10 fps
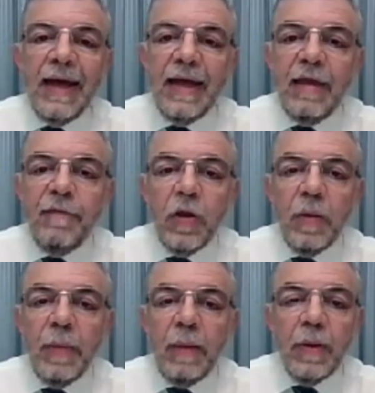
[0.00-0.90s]
If you
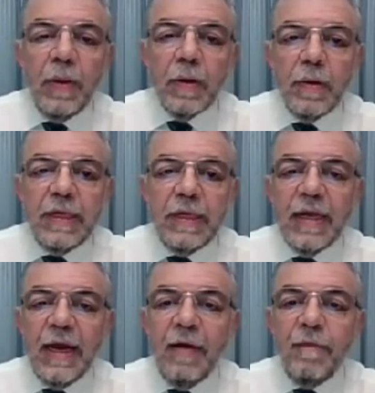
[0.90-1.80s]
remember the
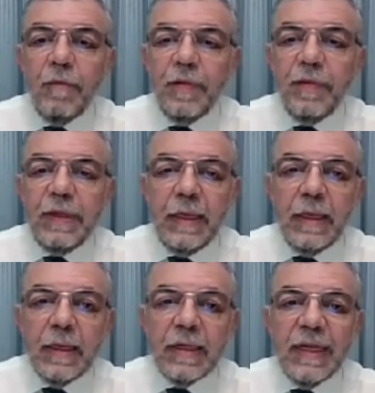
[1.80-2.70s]
graph with the
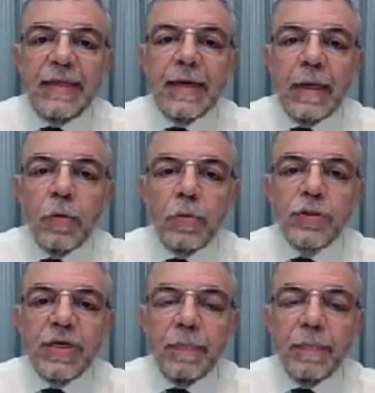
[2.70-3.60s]
critical
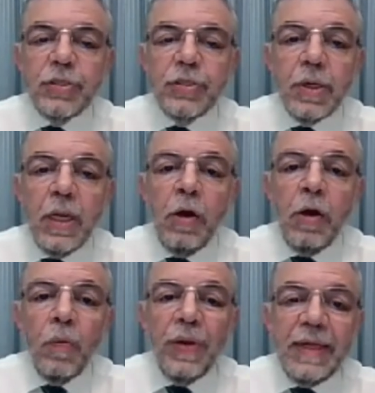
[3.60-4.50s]
closing pressure,
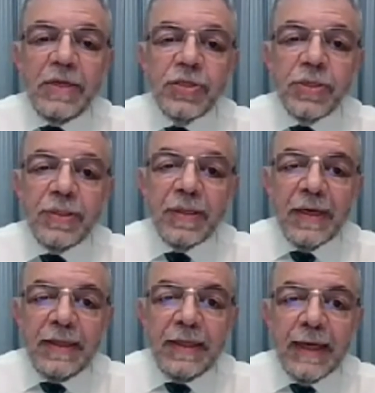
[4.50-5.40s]
we reached the
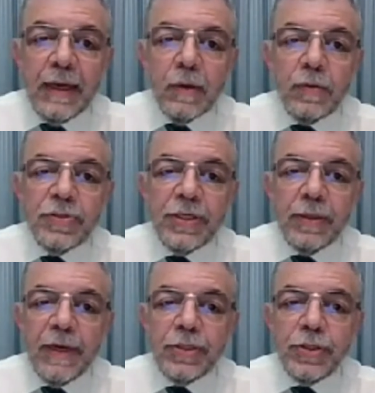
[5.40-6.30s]
critical
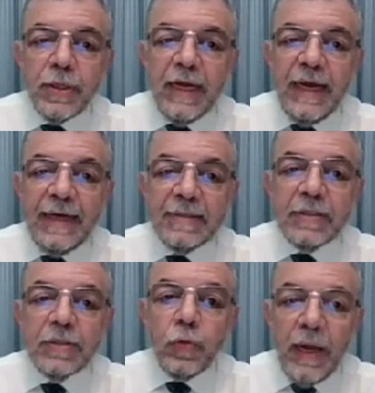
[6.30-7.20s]
closing pressure at
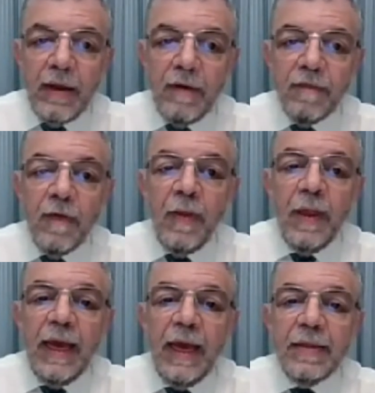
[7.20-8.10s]
12.
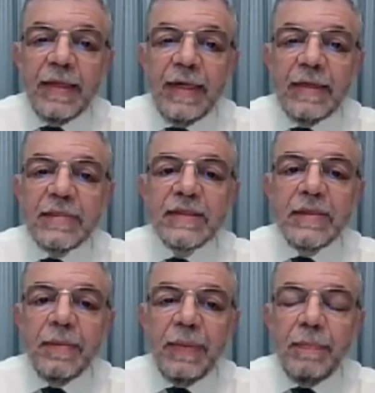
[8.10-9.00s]
And hence
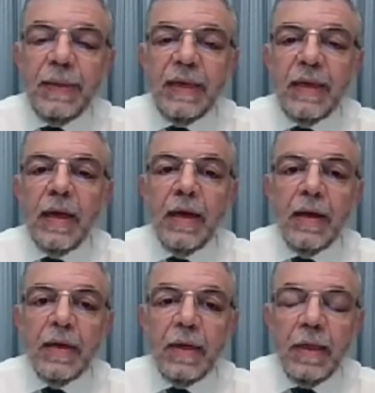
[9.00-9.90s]
the baby,
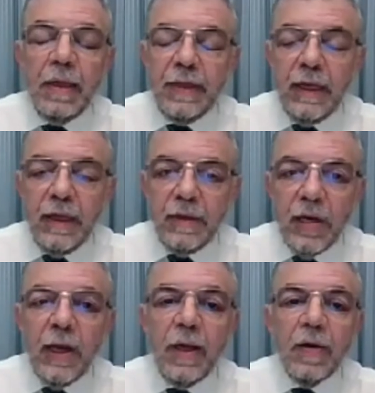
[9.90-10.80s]

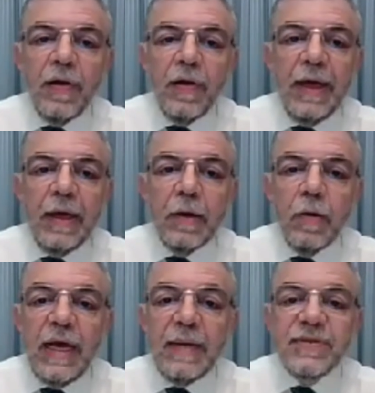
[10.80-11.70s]
the lung
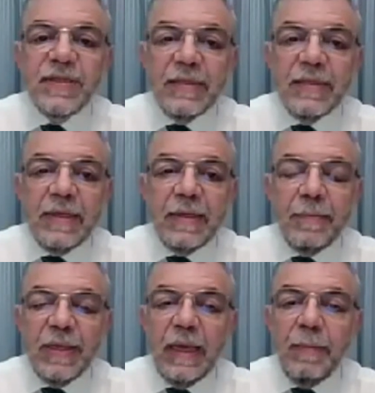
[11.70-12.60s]
collapsed and
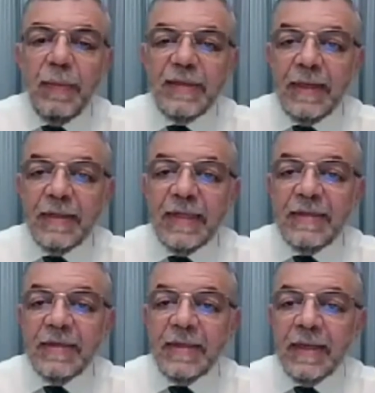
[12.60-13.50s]
became
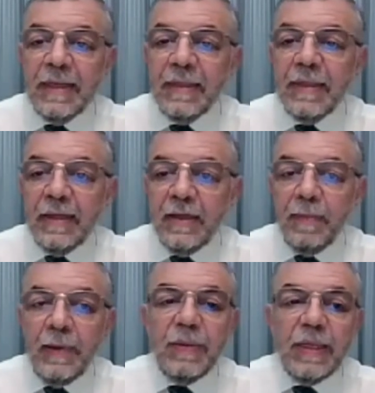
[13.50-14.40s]
atelectated, and the
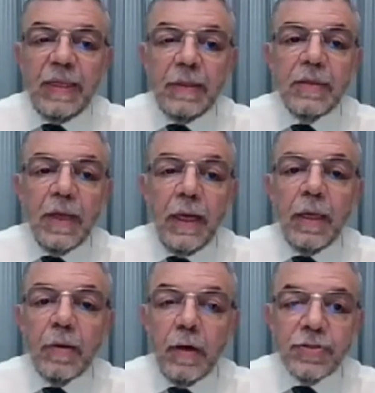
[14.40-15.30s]
baby needed
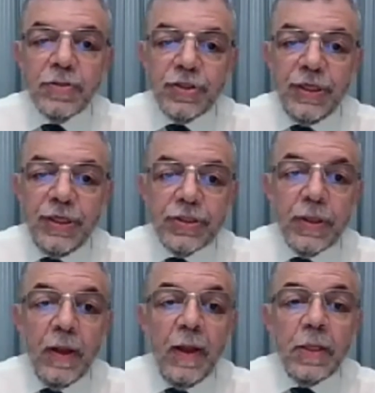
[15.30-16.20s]
higher oxygenation.
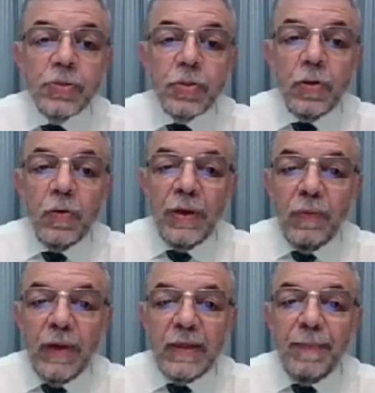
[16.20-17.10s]
So we
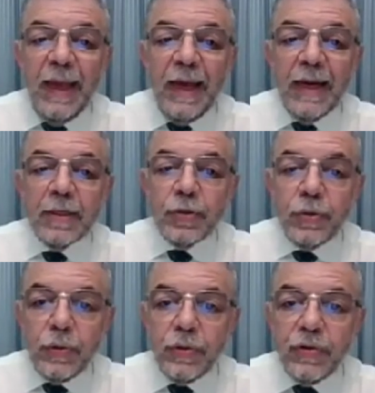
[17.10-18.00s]
went back
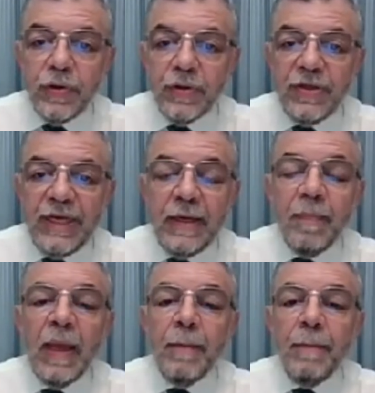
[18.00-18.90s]
to 13,
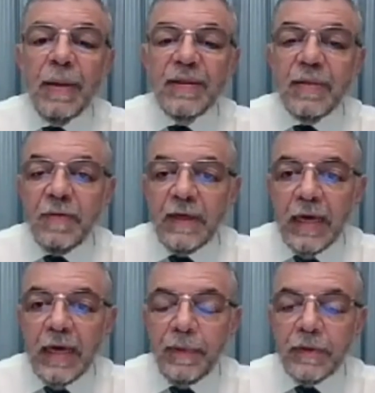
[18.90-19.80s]
but nothing
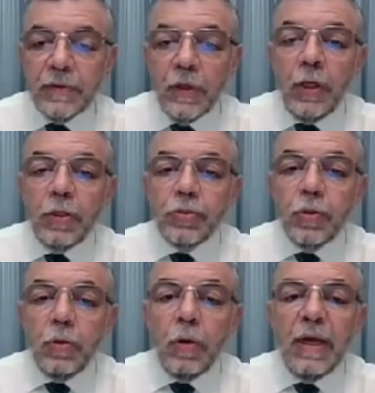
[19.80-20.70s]
happened.
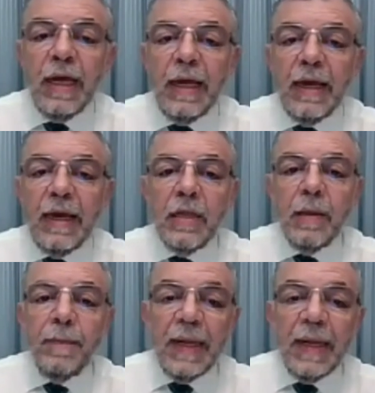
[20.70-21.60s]
So in the
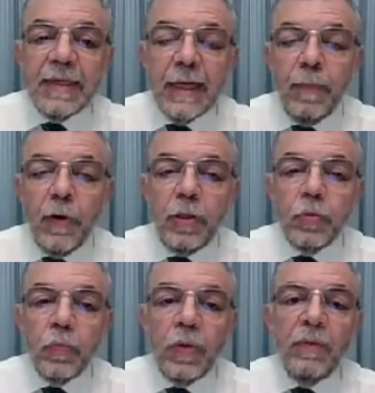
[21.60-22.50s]
practical point,
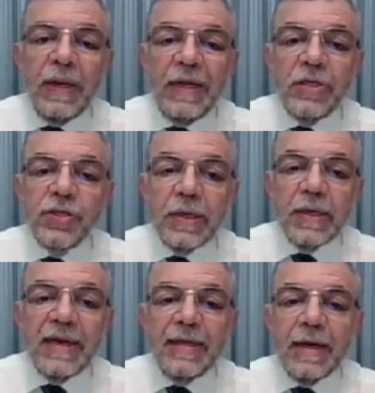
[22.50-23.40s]
when we reach the
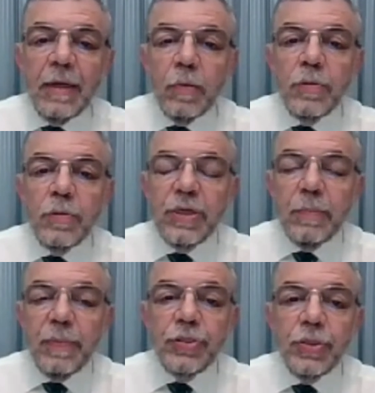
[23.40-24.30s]
critical closing
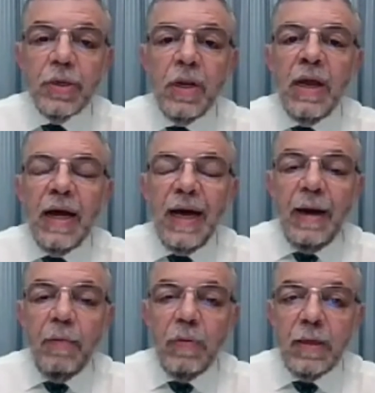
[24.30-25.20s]
pressure,
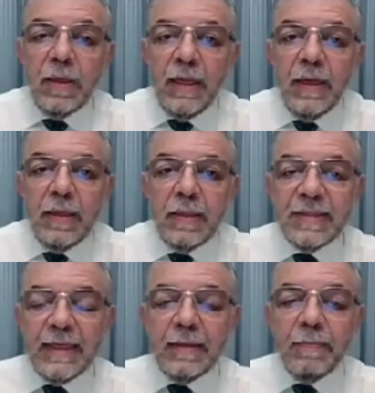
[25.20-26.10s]
I will
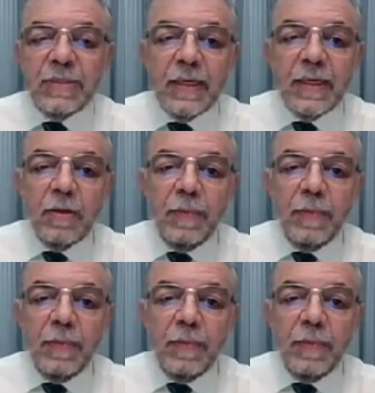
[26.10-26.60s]
stand beside the